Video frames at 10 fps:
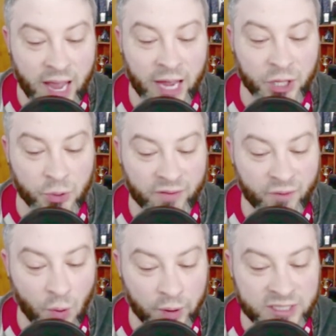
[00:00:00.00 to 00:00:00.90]
And you have
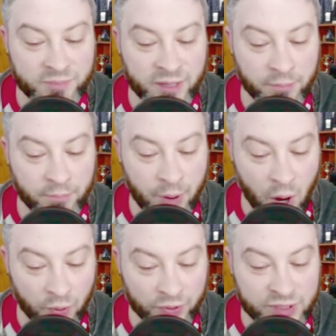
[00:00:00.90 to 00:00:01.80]
always been
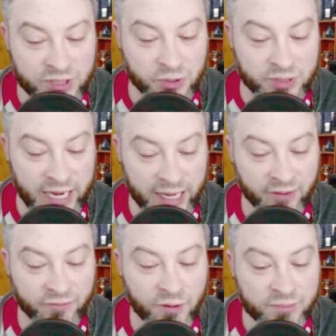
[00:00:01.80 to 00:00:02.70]
both. So take
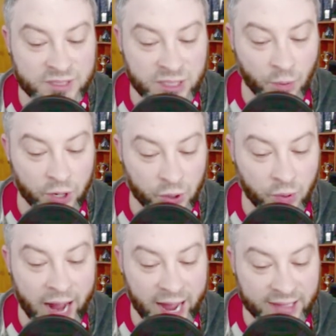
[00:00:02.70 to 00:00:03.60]
it from someone who
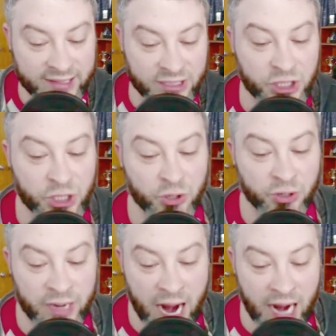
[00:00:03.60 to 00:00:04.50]
hasn't, you're
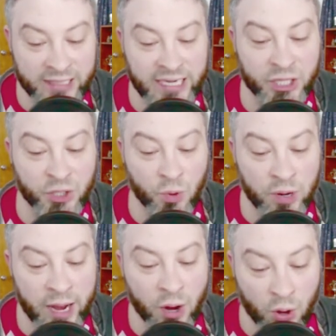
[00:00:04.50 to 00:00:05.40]
not, and you will
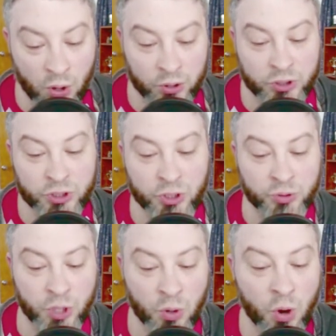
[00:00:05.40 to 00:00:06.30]
get hurt. So
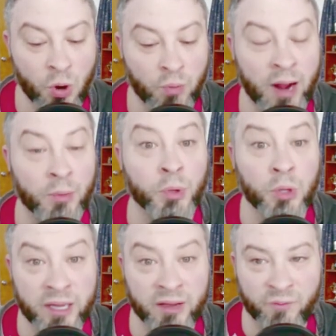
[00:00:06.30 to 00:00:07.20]
don't go around
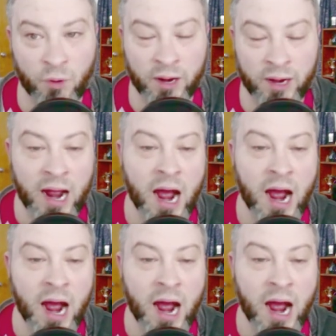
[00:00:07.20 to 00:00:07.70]
looking for it."